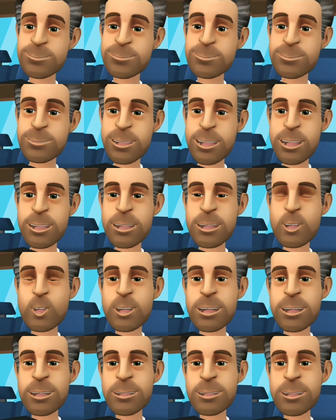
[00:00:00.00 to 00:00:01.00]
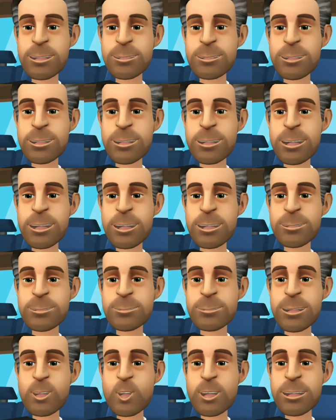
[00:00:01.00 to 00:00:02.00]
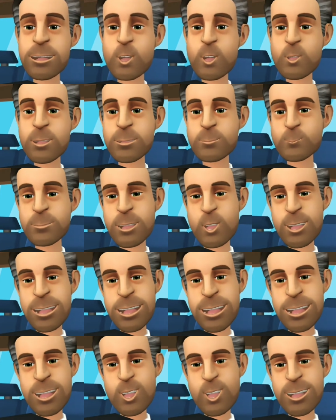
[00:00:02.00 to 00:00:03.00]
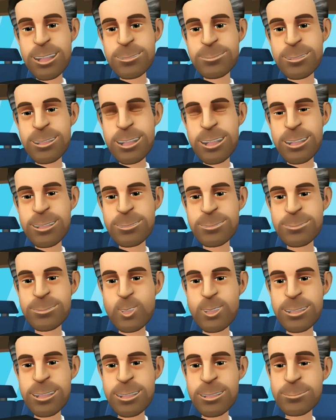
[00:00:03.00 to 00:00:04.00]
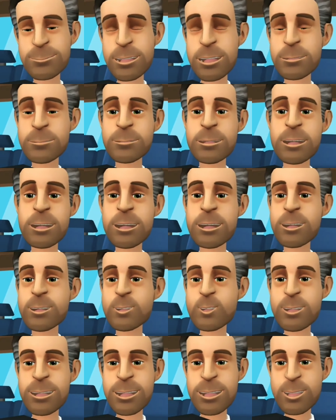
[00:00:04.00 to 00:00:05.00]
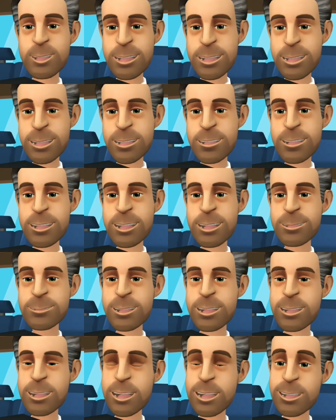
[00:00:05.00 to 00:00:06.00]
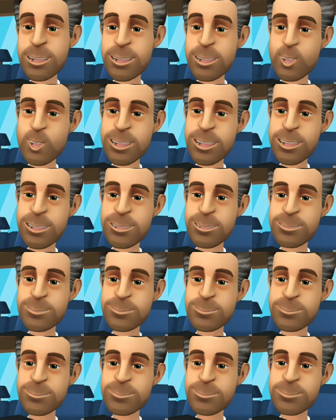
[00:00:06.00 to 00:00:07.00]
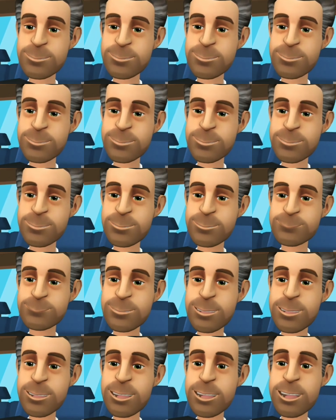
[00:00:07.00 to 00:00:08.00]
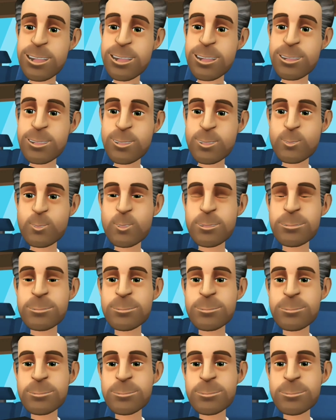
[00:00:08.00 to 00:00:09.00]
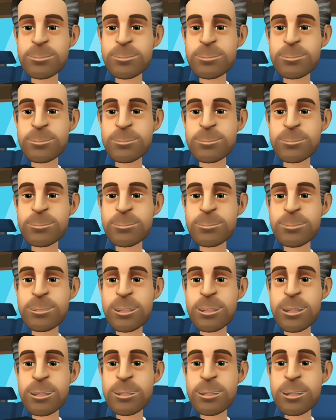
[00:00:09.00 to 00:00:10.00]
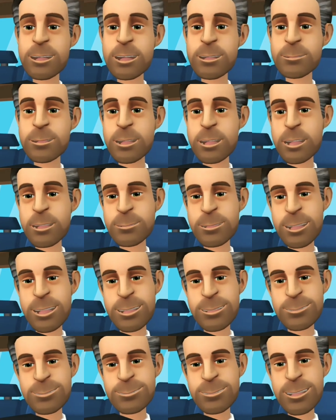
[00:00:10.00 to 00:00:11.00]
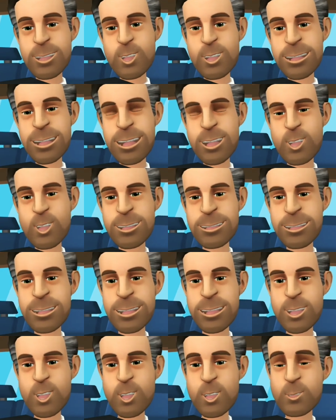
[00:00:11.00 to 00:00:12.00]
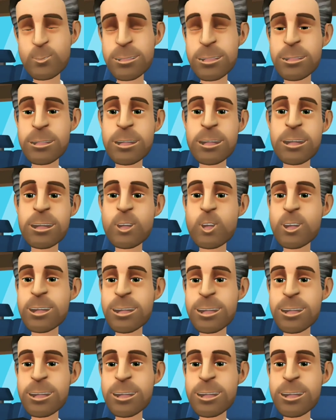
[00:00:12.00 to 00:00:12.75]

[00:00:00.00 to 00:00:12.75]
In the US and Canada, you can also pay with Google Pay, while Apple Pay is only currently available in the US. Message the host. Just like Airbnb, you need to write a short message to the